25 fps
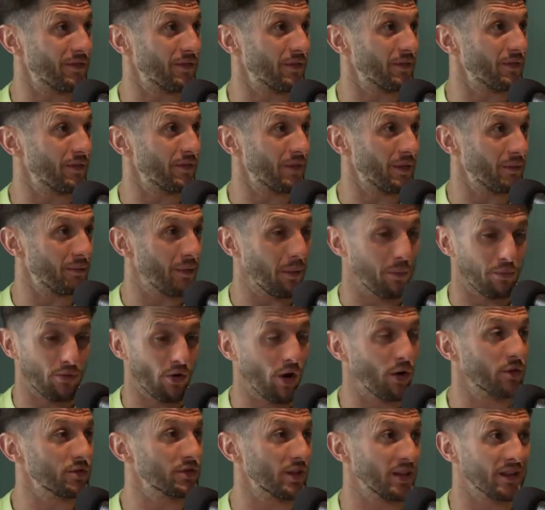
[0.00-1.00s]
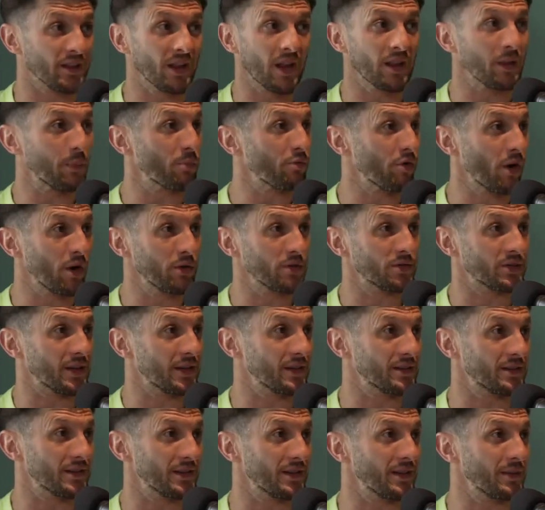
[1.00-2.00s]
another
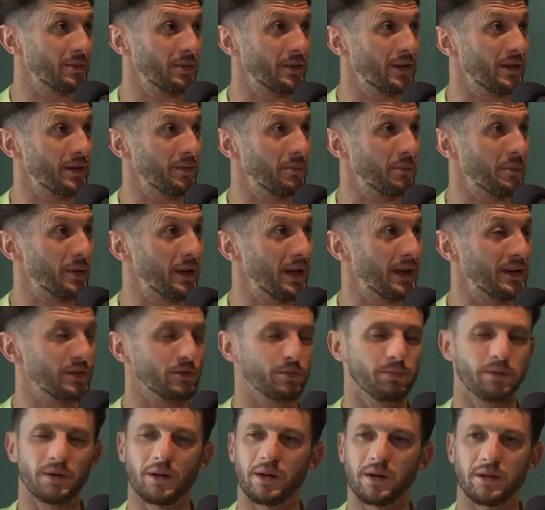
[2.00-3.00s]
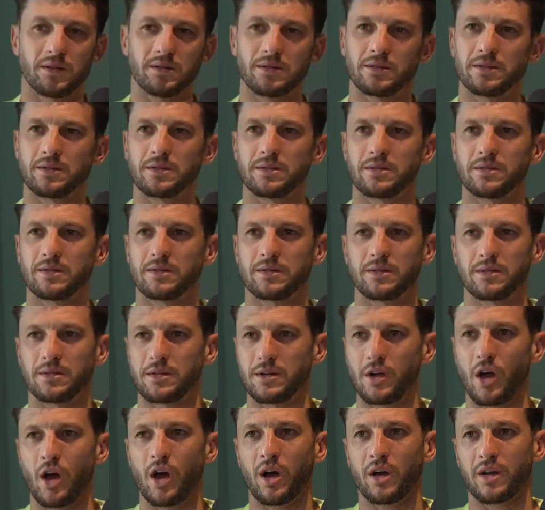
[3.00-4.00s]
process in place. But
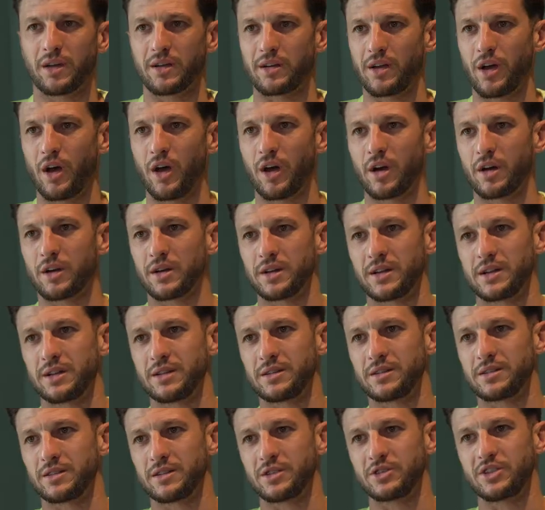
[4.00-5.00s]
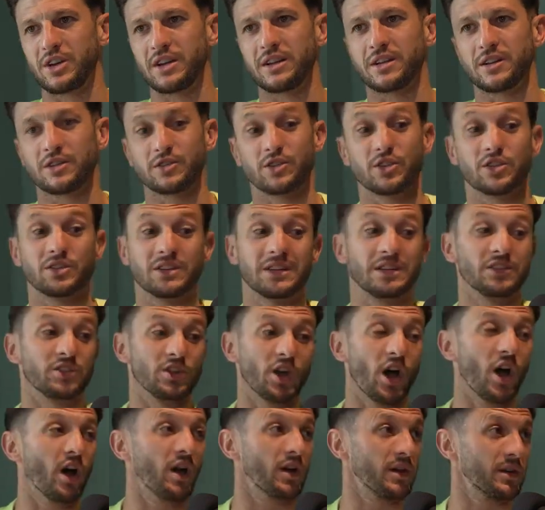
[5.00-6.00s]
Jurgen is a genius because he's
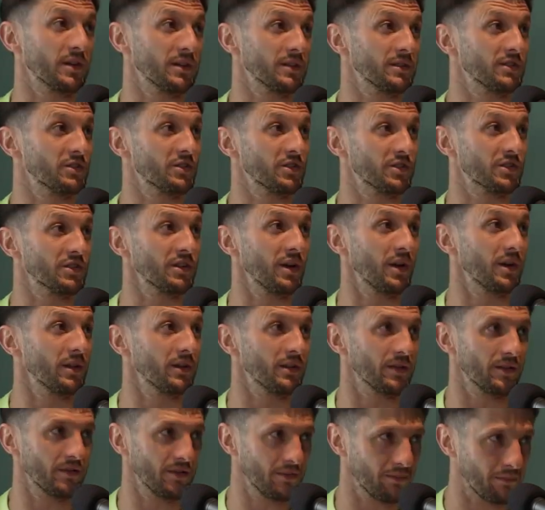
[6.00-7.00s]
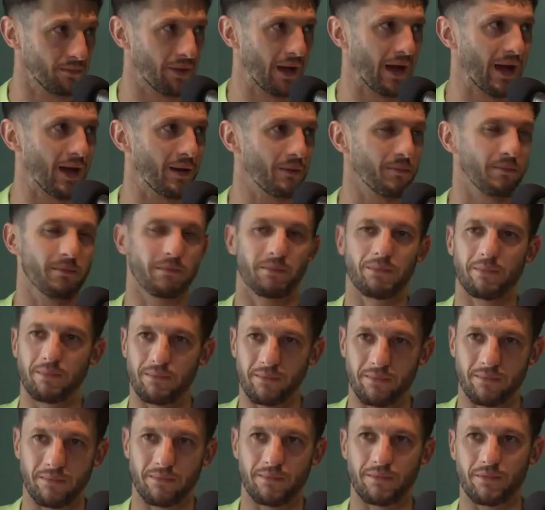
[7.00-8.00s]
Jurgen, just like Pep,
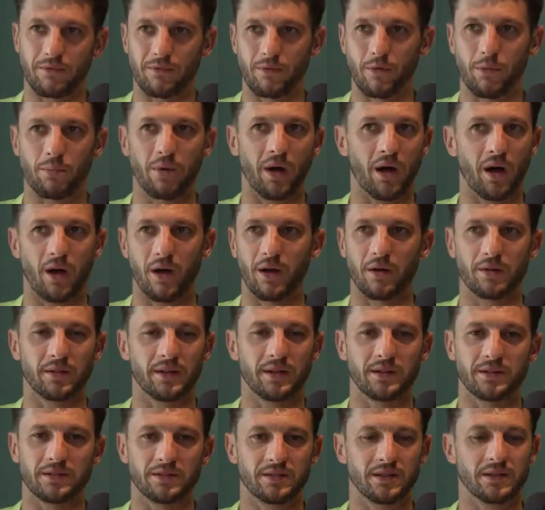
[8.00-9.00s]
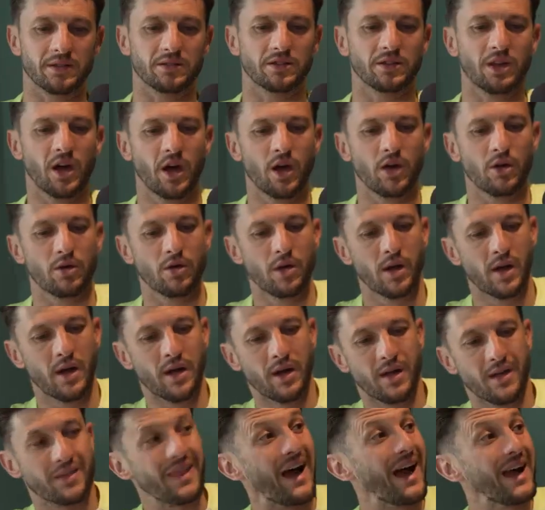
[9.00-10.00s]
Roberto. There's no,
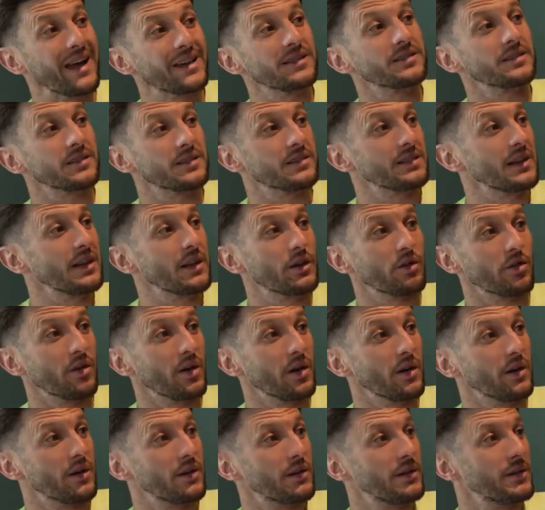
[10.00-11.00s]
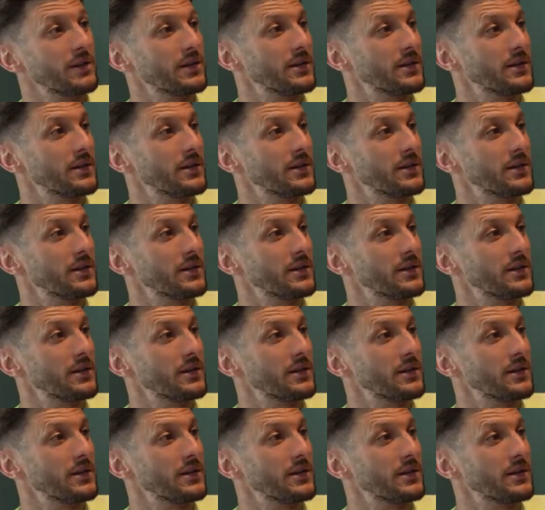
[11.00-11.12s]
that is the secret.